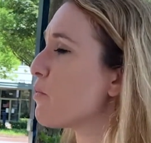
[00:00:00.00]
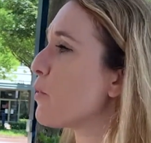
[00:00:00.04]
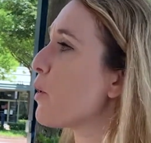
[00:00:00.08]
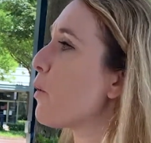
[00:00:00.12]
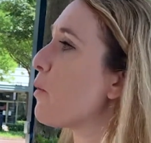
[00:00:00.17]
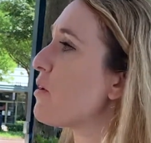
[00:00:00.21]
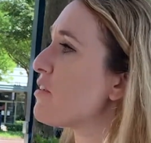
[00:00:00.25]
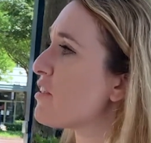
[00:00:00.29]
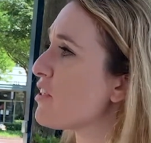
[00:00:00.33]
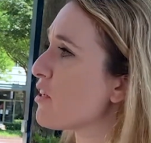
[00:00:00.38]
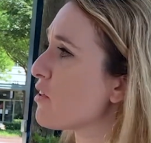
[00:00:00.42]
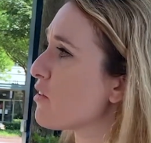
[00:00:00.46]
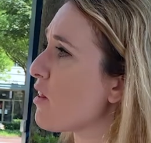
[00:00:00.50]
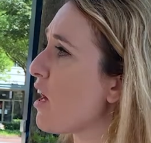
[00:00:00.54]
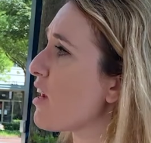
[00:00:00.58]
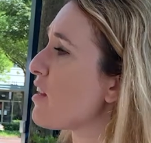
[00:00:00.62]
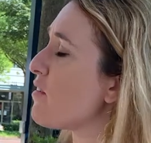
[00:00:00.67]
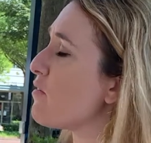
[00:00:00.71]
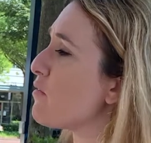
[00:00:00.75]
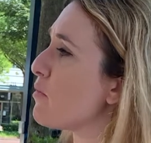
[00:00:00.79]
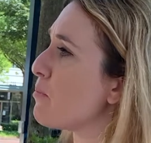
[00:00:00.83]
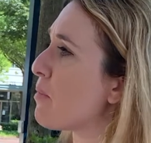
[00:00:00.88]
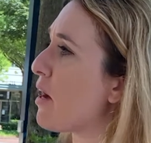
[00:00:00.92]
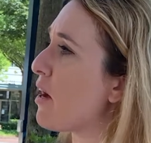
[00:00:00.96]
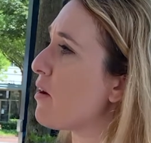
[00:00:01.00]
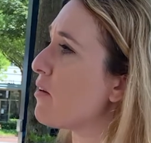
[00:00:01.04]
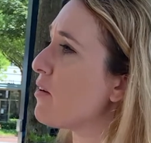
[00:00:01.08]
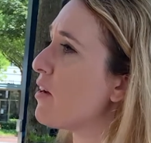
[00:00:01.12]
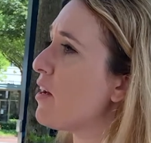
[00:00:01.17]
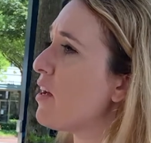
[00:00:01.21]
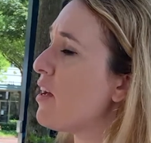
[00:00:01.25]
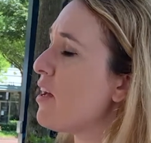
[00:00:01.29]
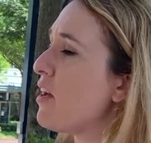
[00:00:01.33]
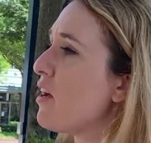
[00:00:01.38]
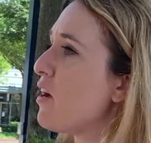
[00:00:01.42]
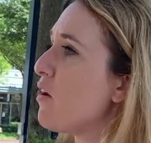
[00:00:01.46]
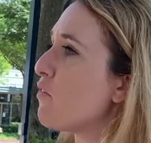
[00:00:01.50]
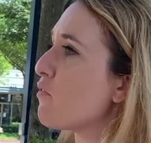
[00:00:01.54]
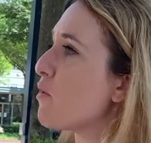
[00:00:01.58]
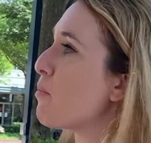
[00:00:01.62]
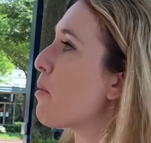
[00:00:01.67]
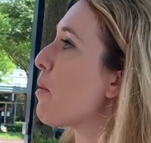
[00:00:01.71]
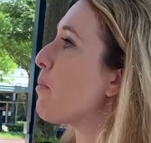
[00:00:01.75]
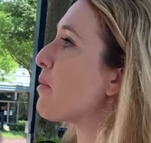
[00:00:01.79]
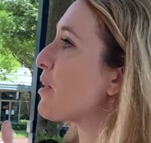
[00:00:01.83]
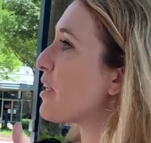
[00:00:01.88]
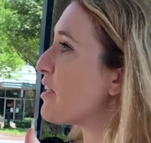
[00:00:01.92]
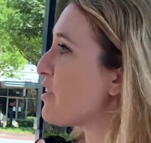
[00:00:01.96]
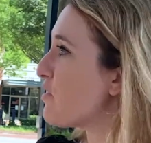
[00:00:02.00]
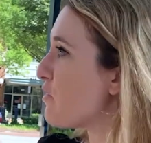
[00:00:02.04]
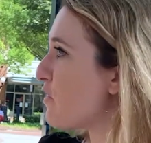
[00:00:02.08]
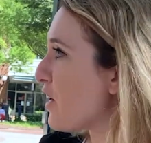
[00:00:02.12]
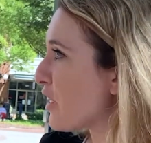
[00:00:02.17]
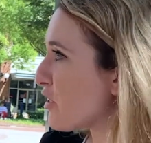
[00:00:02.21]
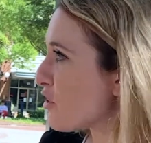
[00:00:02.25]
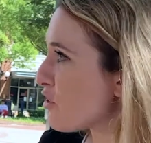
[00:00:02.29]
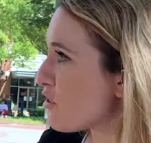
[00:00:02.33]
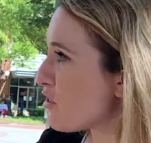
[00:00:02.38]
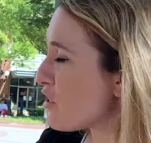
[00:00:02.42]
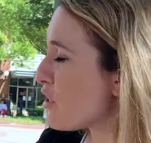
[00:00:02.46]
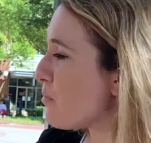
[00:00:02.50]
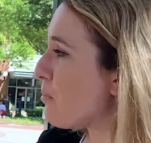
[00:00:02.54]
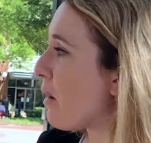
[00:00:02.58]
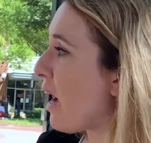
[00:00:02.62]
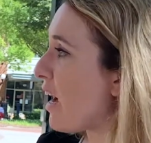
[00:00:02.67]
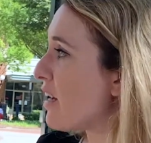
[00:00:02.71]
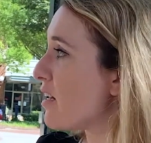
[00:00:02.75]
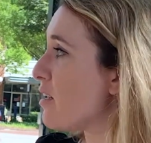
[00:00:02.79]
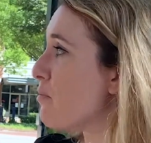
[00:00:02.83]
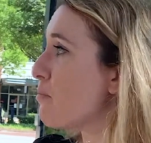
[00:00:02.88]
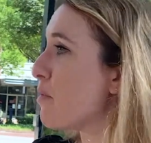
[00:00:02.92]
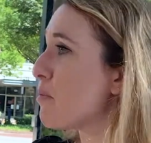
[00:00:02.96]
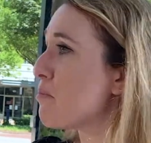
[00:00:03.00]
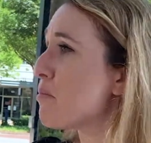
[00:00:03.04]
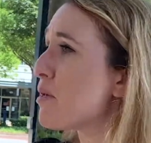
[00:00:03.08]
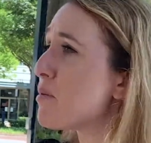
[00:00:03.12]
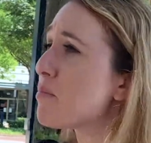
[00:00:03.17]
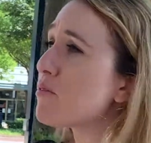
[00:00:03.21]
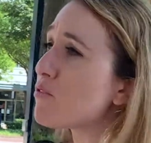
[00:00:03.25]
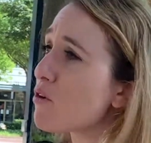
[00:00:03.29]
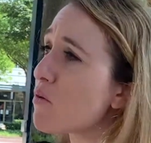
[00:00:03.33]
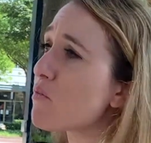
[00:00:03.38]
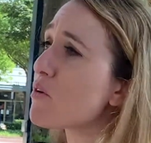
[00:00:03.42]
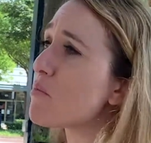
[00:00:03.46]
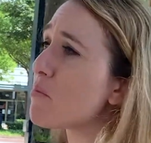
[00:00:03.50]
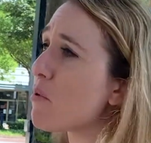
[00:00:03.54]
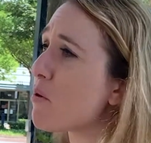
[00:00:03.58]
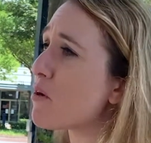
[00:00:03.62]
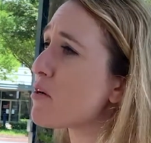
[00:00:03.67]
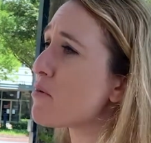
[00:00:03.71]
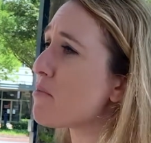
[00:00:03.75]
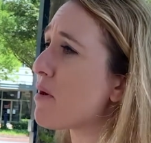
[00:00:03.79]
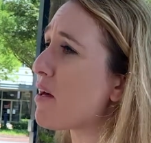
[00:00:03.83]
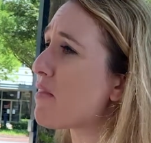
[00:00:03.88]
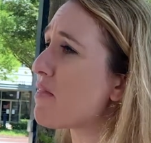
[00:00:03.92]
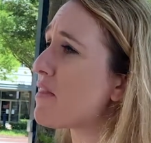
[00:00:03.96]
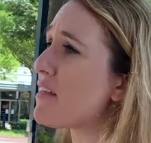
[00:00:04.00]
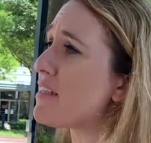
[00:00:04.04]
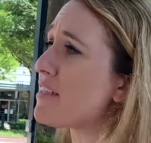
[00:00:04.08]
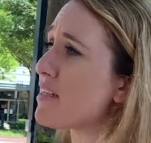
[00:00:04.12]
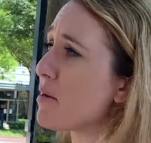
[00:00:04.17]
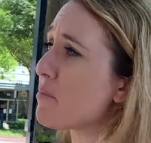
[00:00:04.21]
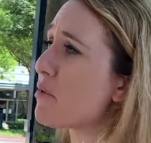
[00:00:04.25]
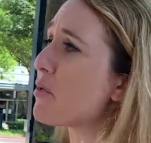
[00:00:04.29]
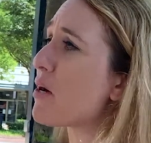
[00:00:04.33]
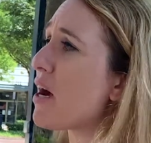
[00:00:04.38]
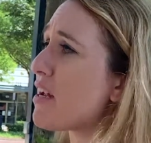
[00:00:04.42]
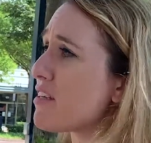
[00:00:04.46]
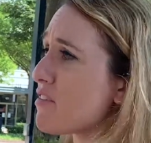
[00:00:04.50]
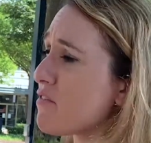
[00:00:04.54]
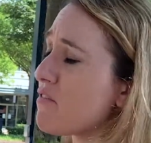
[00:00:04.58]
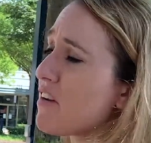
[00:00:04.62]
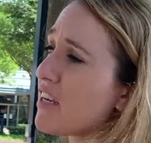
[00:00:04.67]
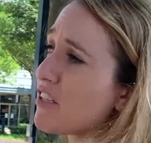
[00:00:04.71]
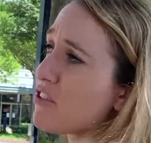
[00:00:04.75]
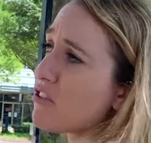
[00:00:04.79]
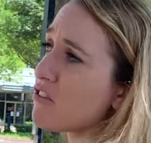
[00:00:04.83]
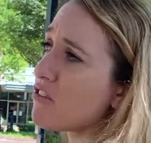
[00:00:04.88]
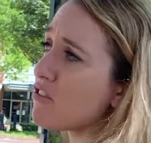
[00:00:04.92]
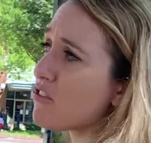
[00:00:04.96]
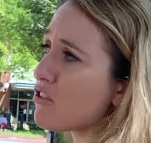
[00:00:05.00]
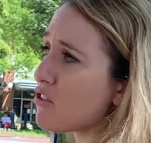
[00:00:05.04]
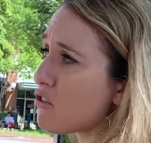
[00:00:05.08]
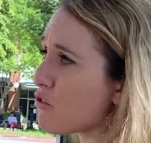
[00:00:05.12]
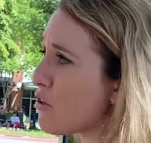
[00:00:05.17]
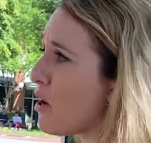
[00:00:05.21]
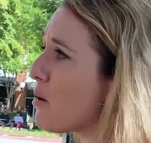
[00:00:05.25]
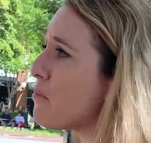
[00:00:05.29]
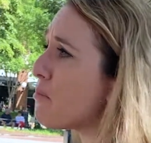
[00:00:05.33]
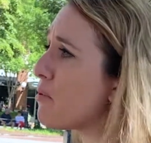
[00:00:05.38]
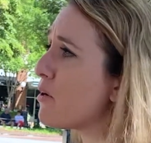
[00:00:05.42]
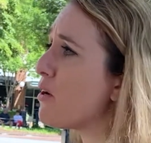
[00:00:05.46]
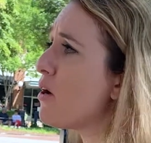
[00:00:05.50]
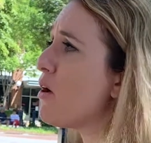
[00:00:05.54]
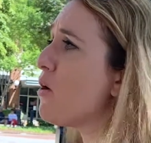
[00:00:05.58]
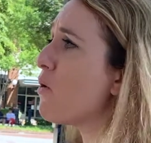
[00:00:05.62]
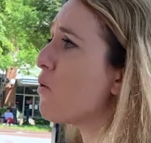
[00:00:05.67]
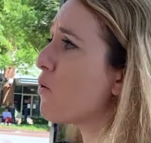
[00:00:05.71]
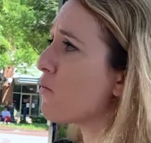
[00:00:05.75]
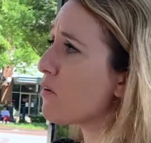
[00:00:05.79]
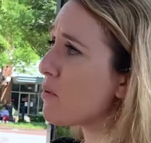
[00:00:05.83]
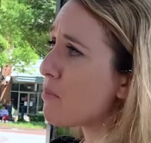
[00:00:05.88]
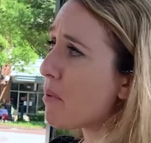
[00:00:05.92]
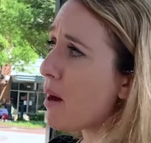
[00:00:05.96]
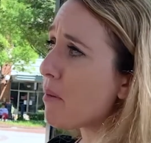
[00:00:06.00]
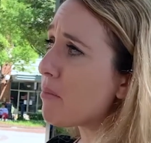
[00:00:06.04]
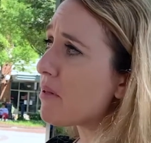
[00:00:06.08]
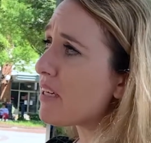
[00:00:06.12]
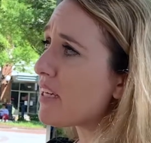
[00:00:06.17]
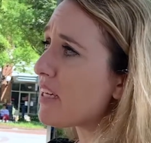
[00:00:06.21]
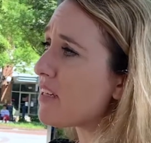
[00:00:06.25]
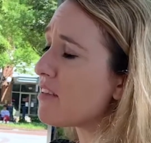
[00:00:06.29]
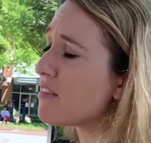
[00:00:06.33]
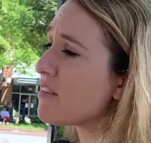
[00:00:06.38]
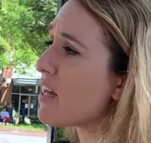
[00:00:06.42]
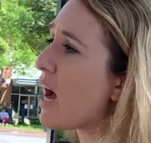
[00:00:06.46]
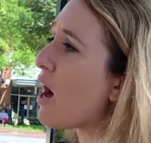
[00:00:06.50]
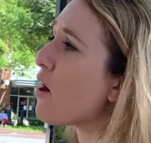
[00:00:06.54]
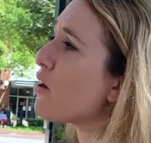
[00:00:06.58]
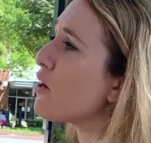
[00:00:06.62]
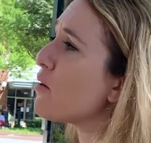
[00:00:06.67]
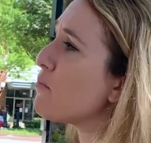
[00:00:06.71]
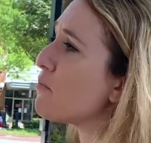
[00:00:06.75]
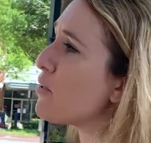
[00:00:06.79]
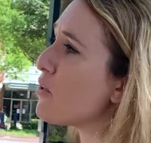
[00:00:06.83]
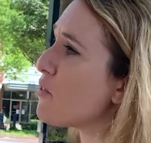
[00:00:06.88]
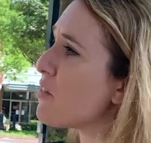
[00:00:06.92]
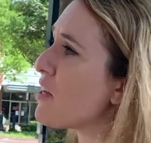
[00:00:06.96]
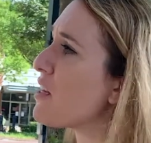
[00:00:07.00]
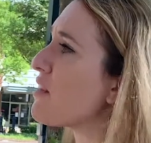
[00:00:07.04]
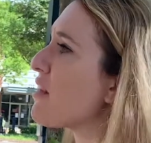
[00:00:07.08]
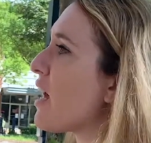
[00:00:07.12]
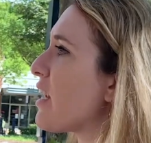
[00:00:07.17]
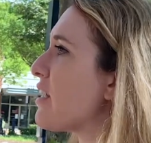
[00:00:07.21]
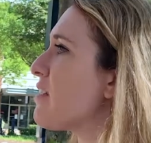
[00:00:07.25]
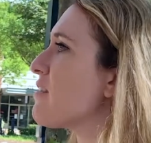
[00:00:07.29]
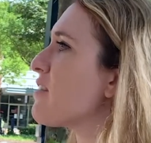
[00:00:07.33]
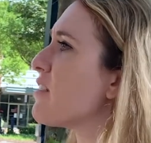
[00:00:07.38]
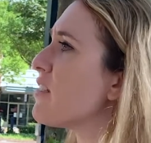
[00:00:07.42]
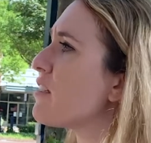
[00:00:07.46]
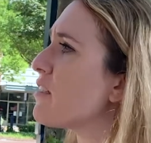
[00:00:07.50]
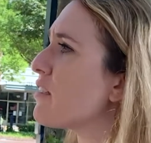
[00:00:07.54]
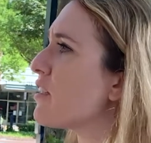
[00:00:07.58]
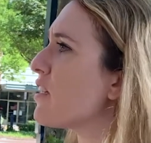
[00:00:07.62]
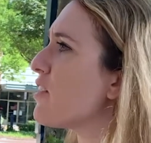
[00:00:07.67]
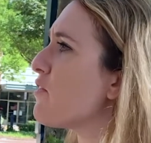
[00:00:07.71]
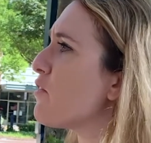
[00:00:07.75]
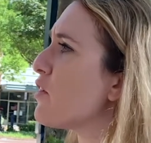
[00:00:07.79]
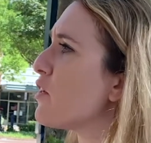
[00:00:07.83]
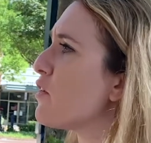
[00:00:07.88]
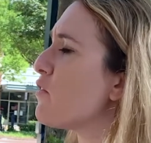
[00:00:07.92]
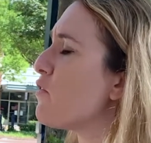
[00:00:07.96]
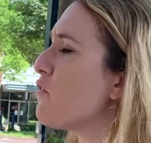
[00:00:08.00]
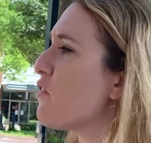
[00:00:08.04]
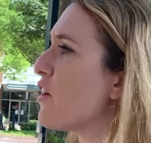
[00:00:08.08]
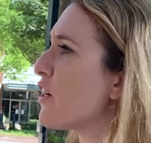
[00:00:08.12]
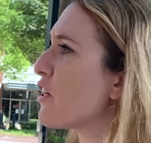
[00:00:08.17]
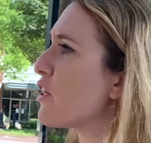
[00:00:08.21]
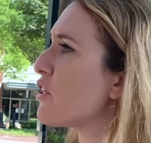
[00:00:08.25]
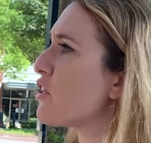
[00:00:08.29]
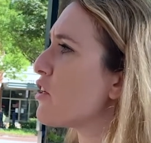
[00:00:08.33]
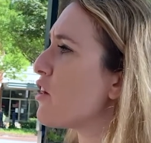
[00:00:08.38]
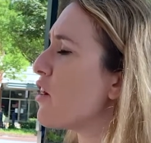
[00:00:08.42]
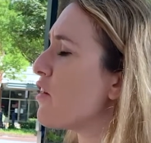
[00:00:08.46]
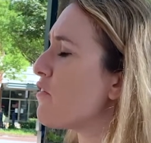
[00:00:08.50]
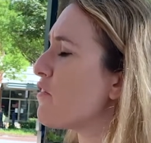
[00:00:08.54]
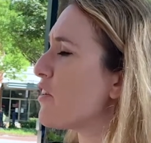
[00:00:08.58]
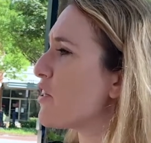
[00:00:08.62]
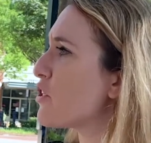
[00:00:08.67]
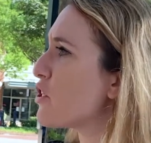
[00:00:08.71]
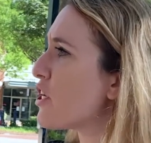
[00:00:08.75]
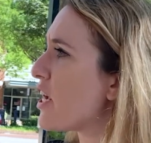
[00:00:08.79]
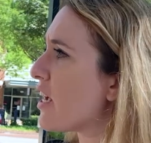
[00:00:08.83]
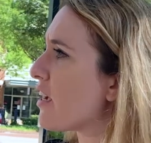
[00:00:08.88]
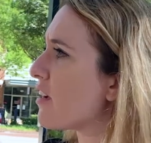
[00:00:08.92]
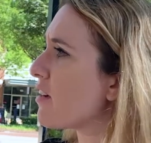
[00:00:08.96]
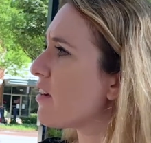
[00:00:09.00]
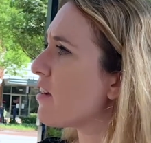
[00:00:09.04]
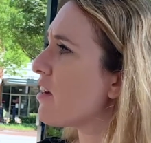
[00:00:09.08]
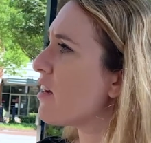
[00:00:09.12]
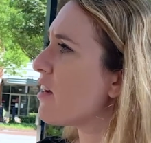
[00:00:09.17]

We always hear a lot about Republican defections to Biden, but people don't report about the Democrat defections to Trump or Republicans. How come you think that isn't given a fair shake?